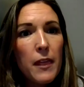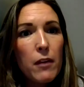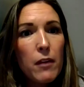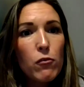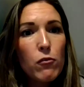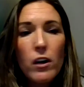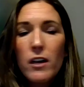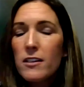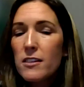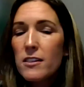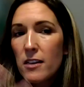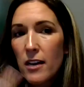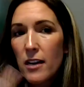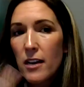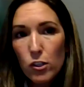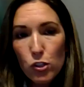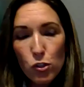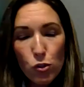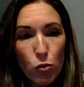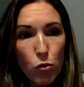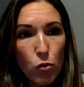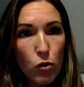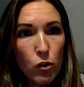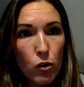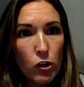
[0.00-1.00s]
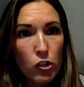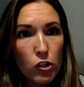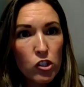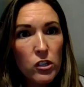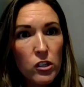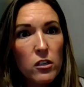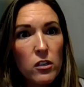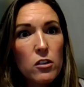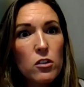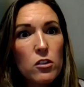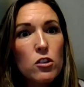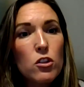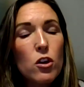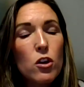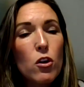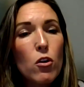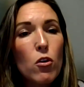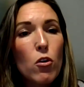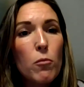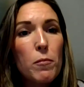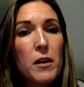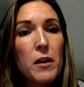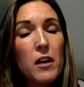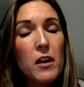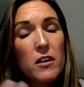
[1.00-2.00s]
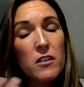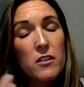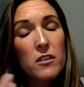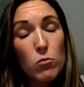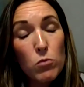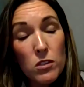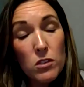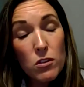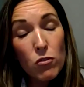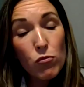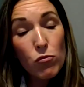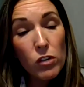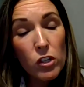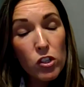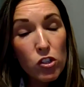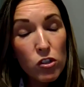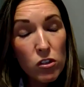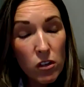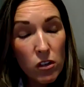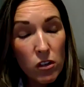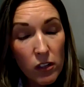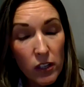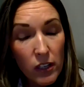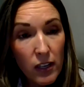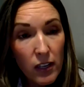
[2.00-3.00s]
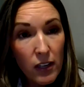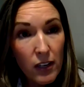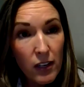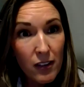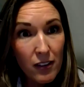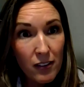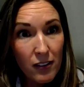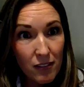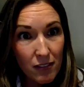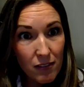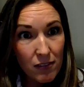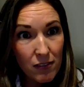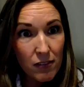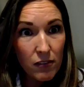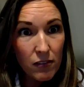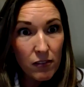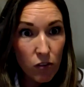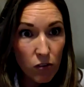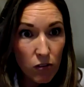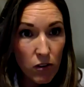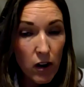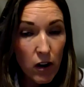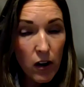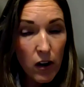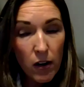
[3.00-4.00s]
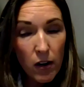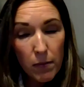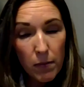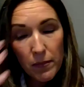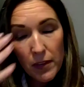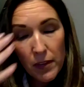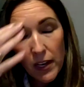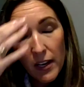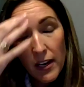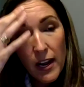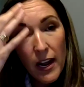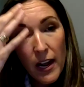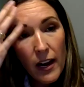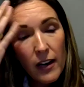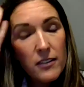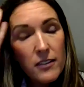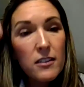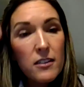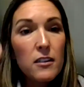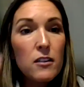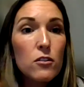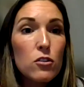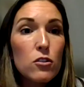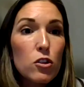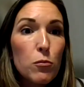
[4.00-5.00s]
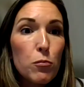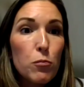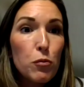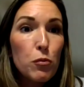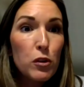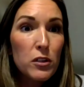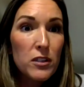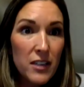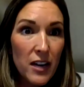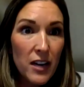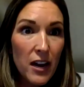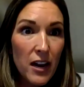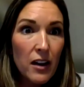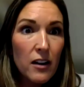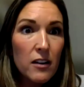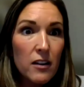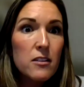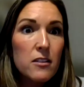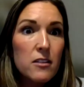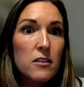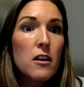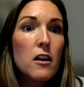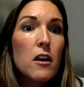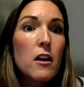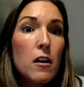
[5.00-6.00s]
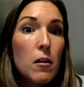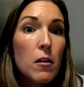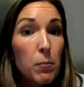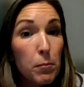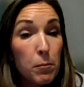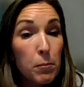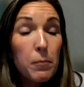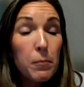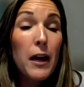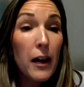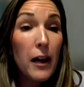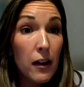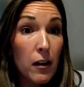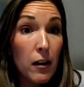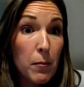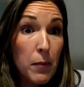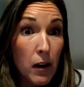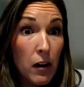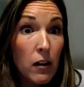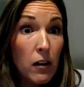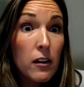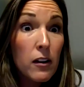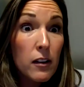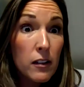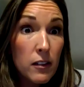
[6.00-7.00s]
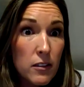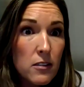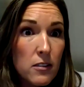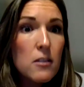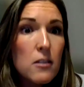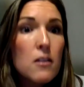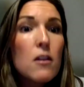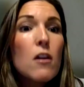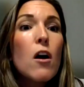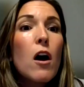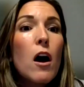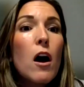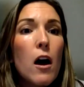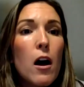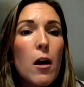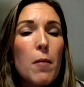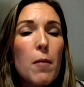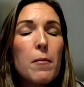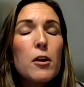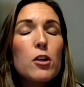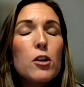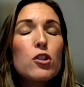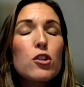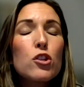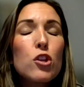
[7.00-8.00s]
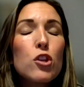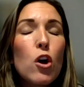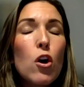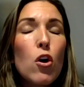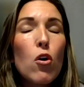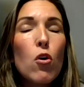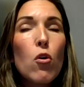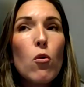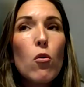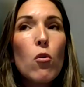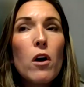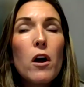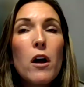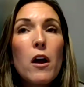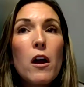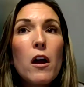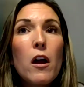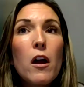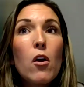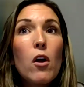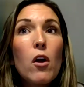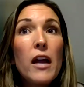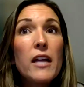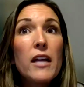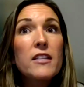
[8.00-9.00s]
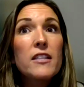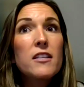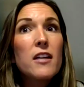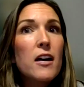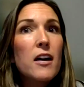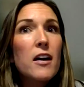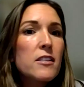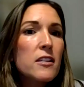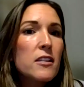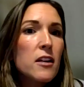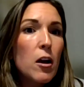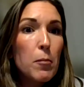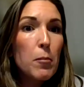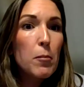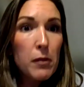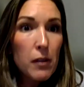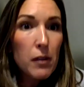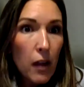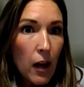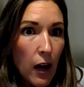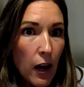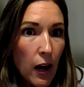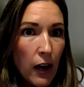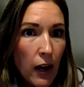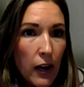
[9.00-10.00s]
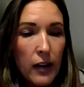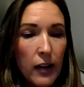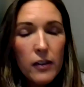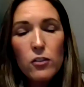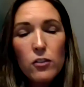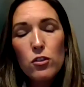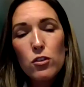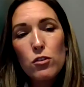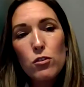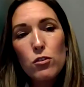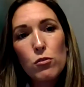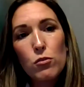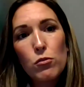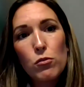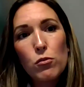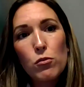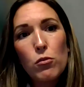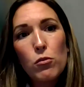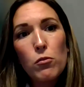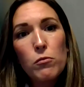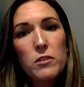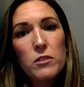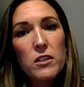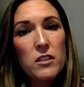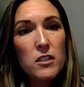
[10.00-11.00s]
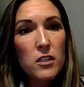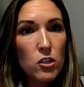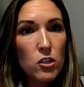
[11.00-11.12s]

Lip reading: race, national origin. So because it was originally enacted to protect Black Americans. So it doesn't apply to